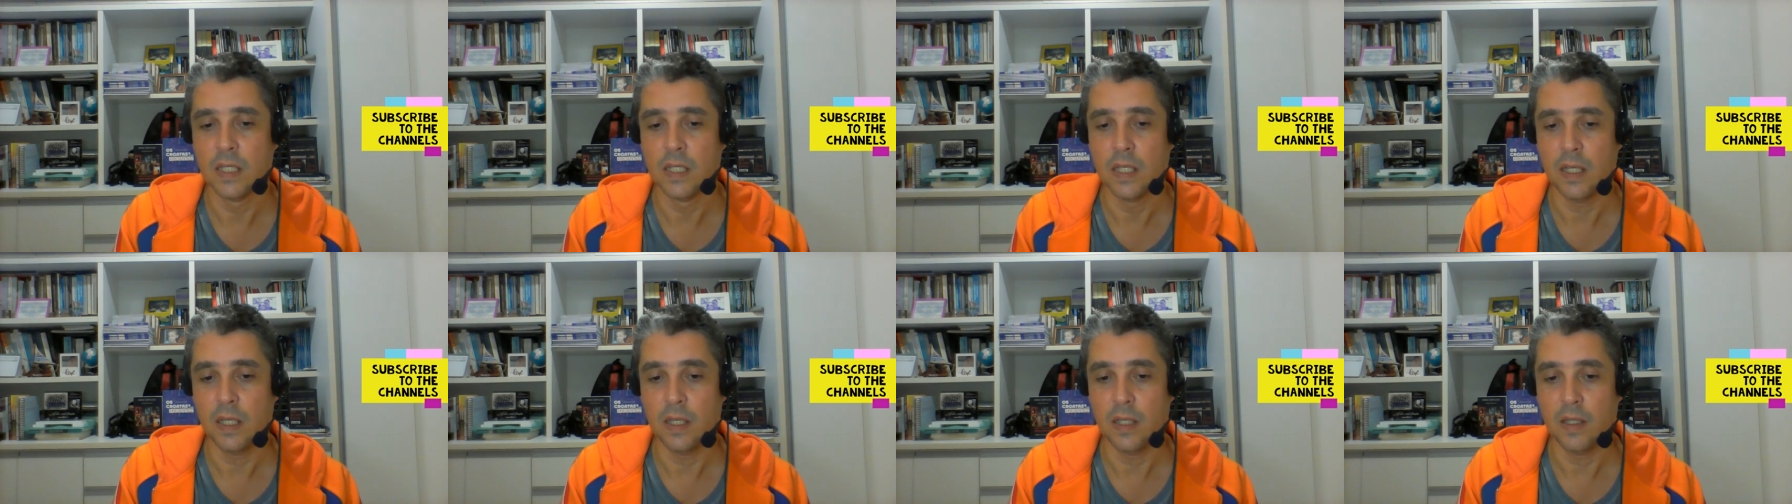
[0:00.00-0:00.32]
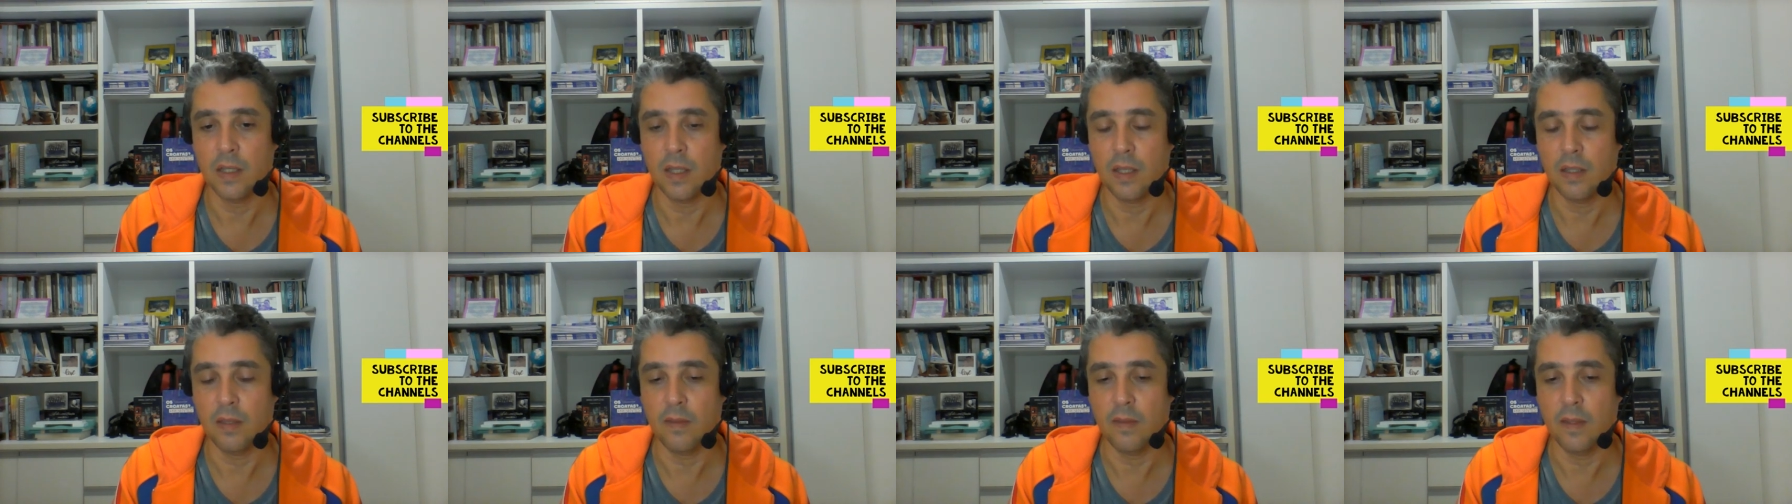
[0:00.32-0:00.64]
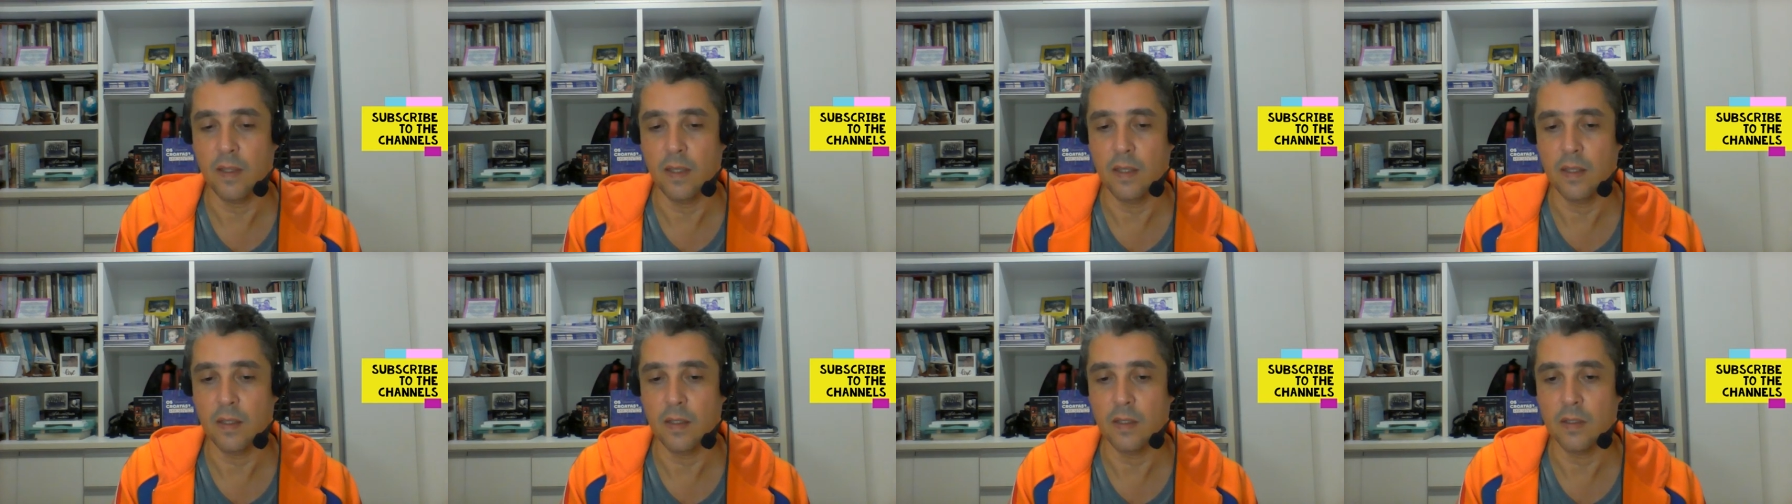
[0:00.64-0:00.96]
Eh? and I
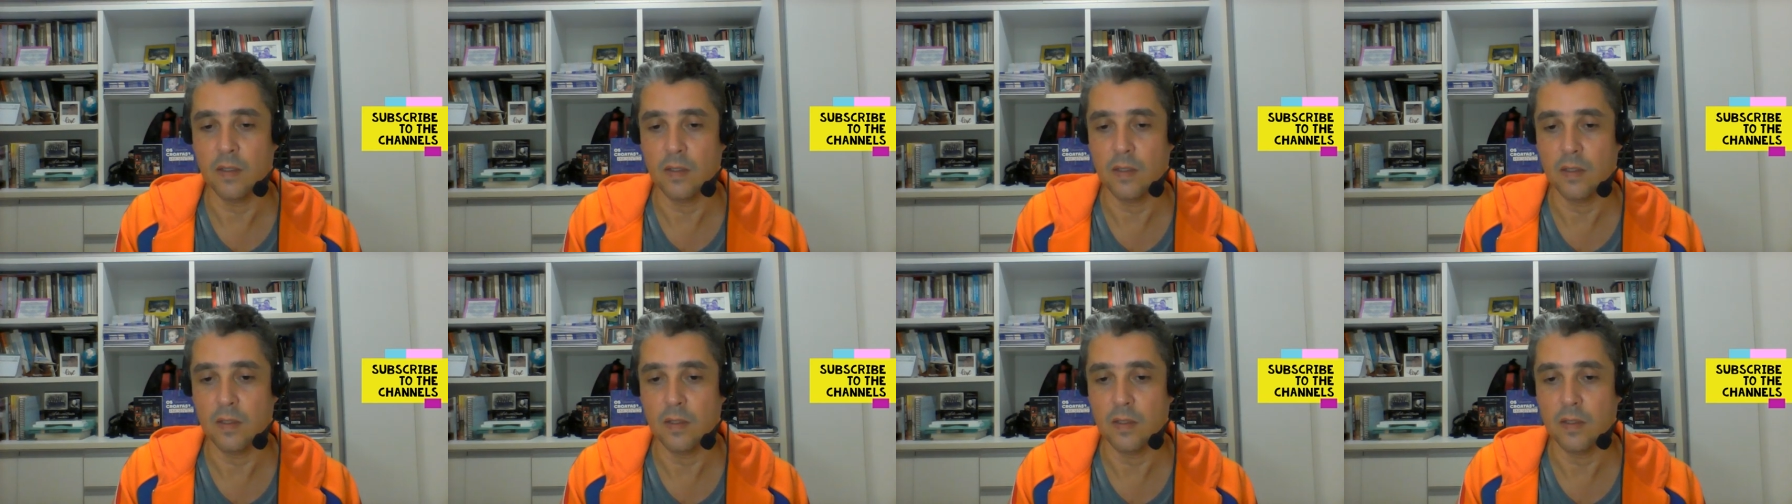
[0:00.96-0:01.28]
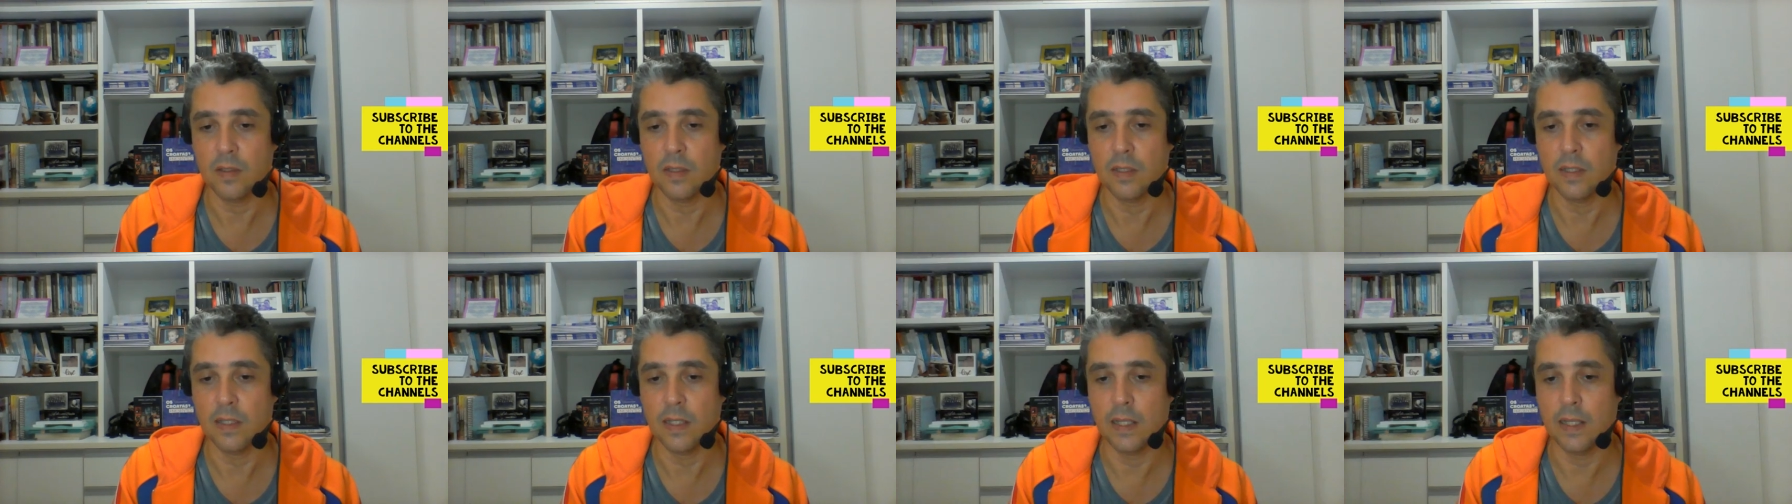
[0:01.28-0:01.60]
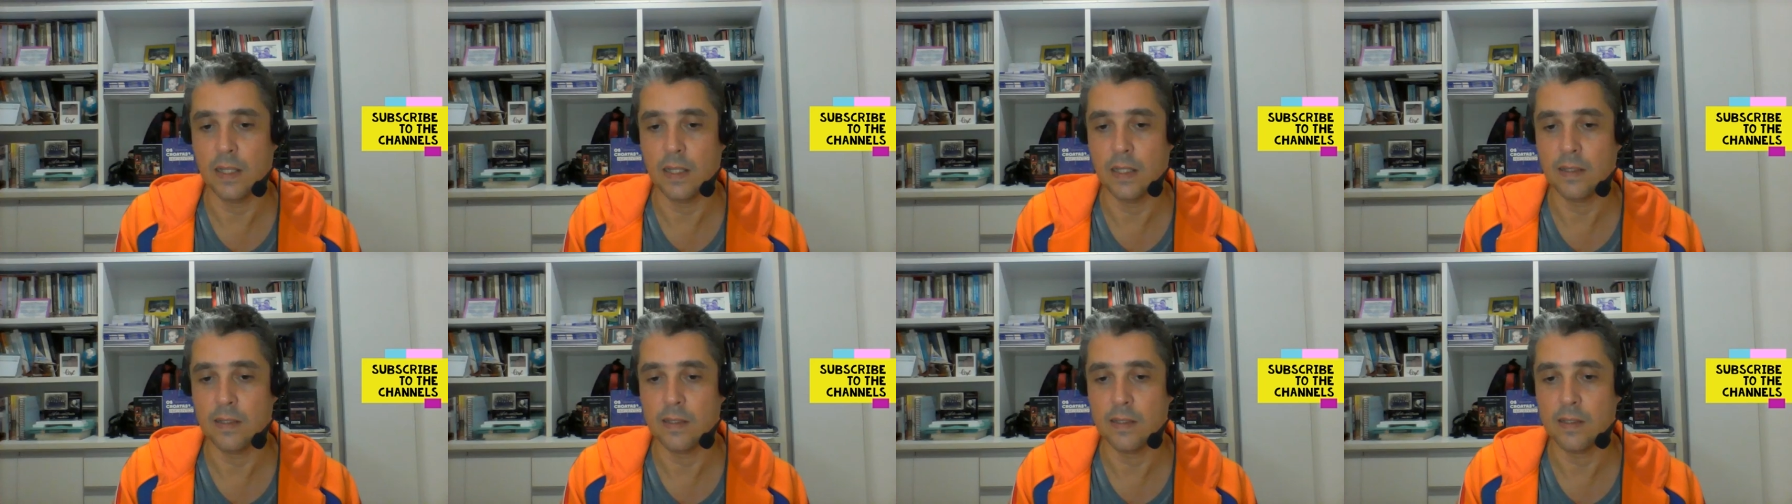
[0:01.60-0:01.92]
think
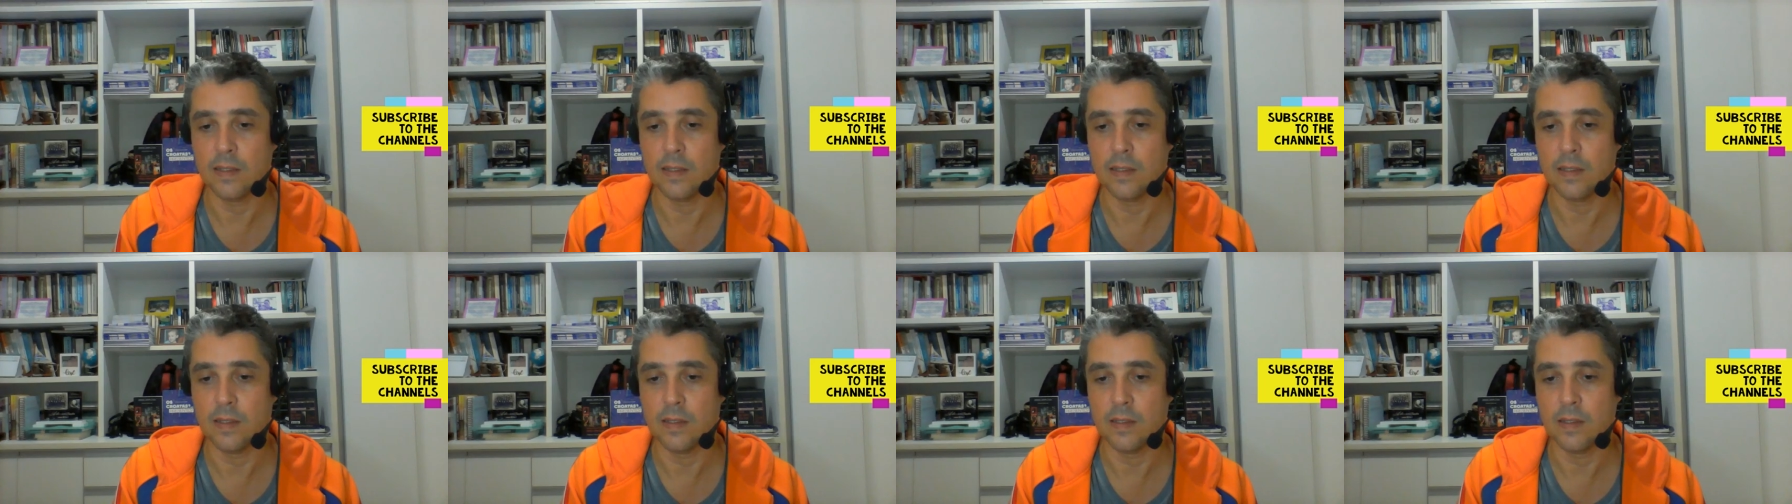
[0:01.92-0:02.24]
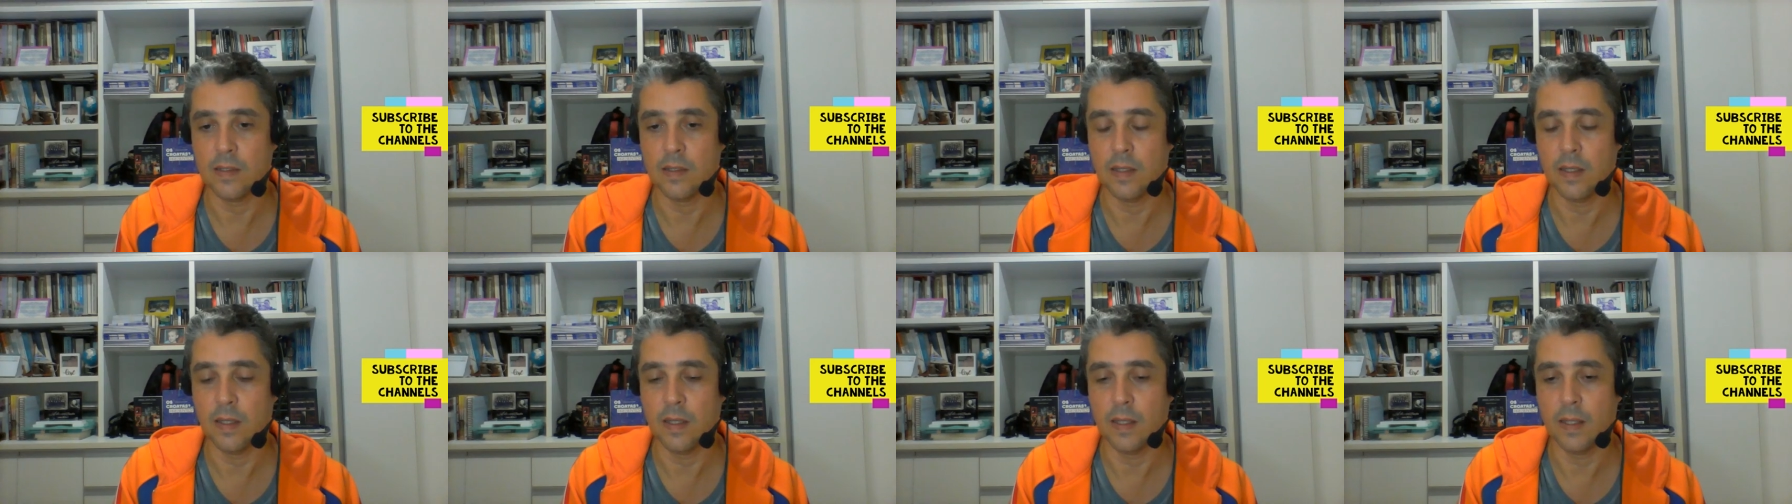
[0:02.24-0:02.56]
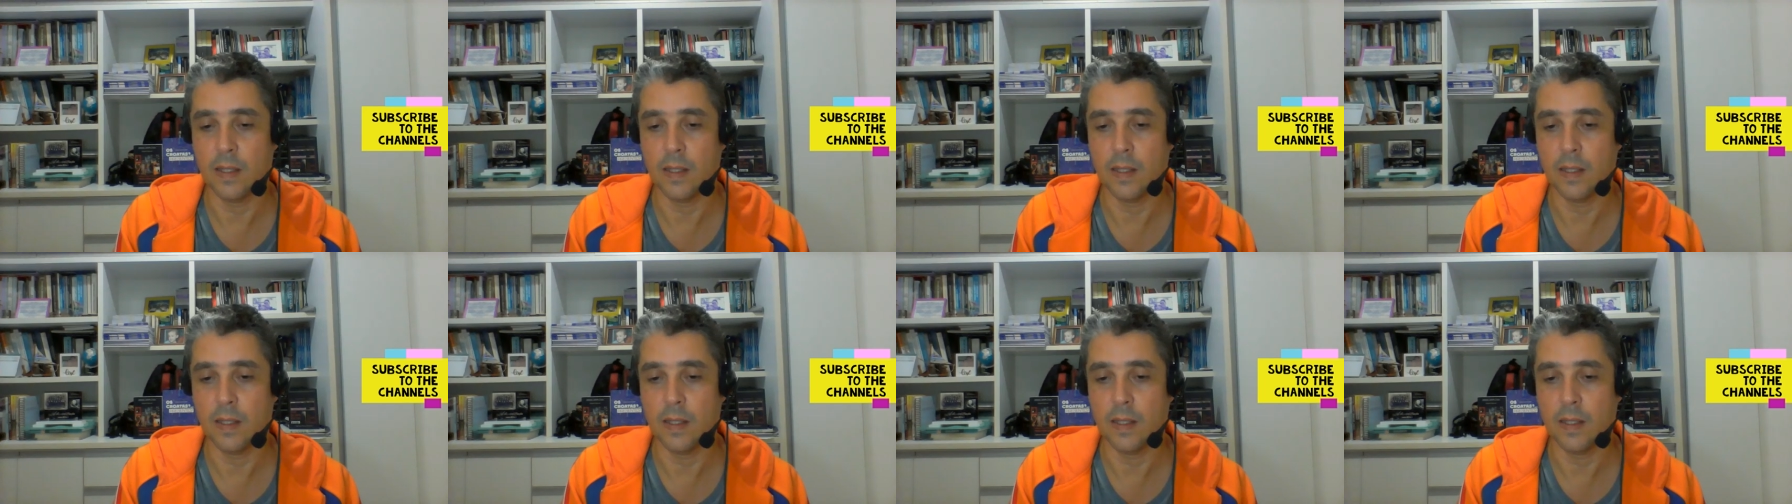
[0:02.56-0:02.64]
that uh,